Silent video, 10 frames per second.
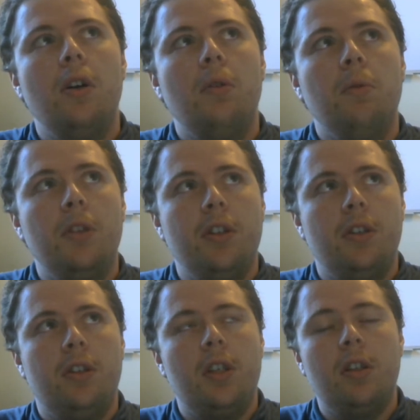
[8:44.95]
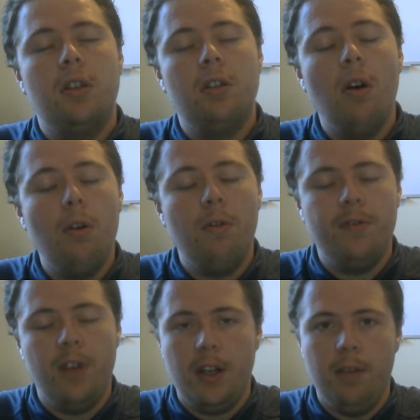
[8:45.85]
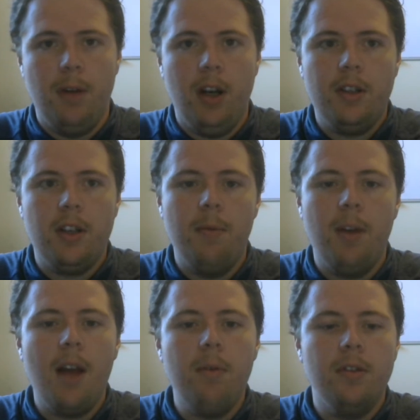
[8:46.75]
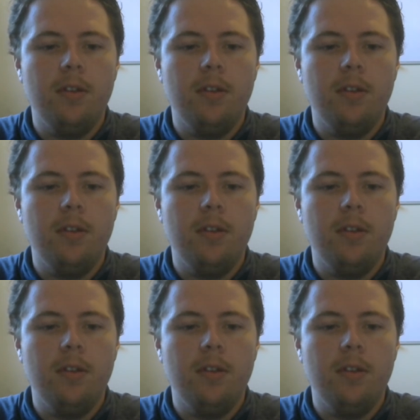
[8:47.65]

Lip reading: was just so fucking much. I mean, and